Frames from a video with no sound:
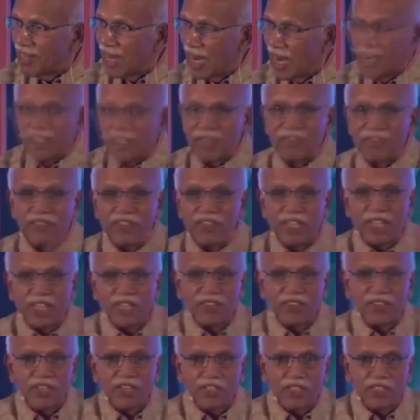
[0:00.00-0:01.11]
And the
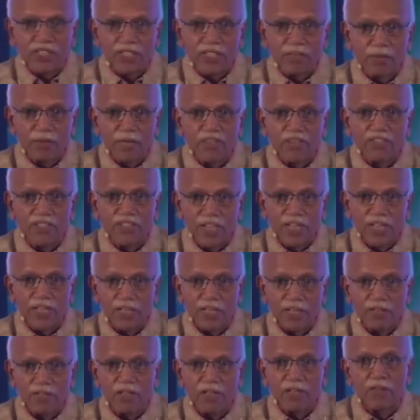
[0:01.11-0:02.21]
same structure remains changed
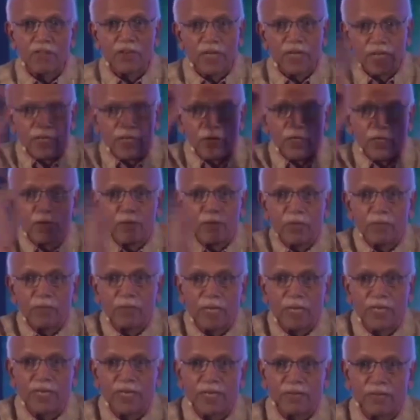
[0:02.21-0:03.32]
even if you dilute it one
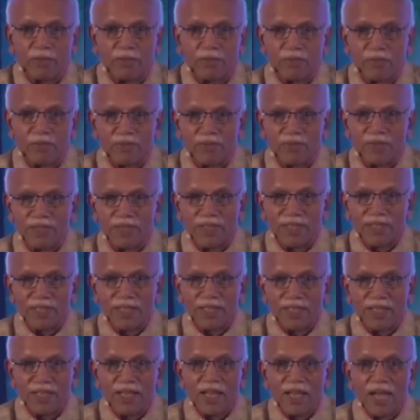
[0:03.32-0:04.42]
million times.
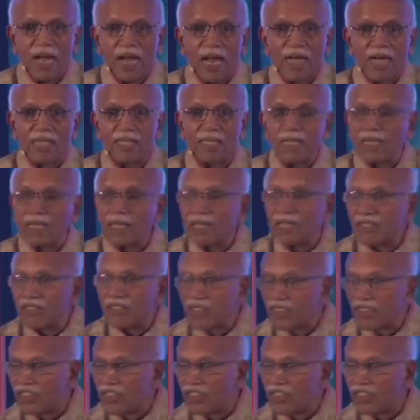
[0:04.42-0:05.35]
And the, it's